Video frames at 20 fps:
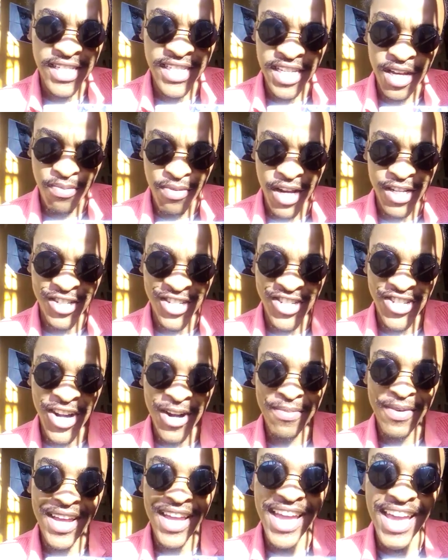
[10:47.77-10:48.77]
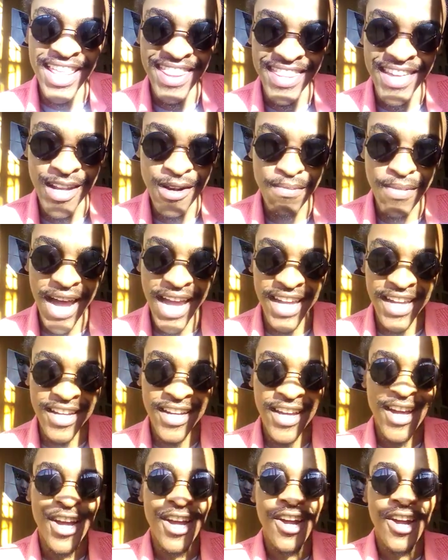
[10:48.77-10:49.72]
share price to drop and then buy it,